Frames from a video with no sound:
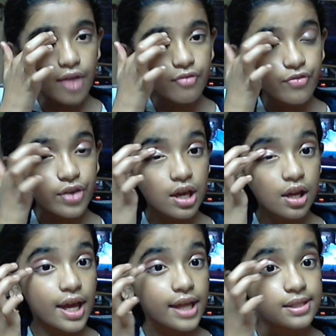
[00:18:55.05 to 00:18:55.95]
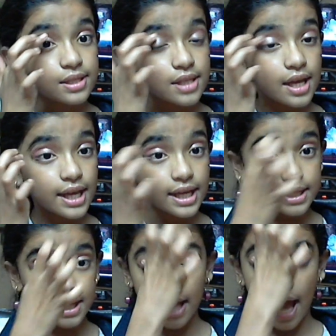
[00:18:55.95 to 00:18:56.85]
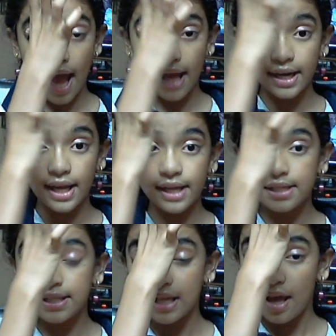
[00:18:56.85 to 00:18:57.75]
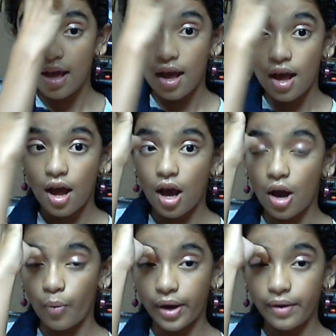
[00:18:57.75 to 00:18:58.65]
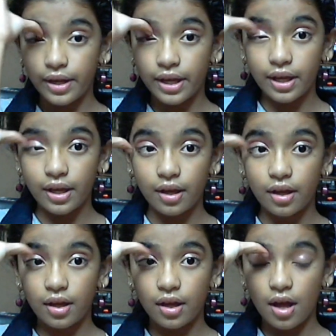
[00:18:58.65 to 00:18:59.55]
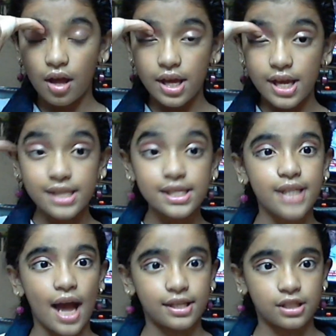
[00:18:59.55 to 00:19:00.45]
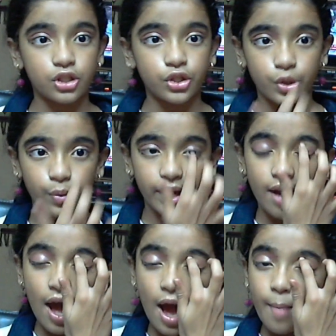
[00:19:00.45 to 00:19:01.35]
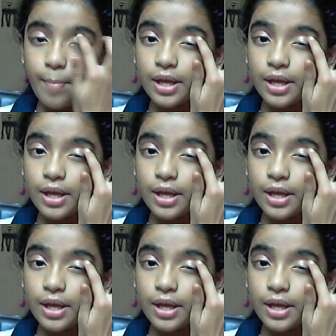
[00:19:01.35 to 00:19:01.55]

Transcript: I feel it's easy, and it's a very easy task to do it,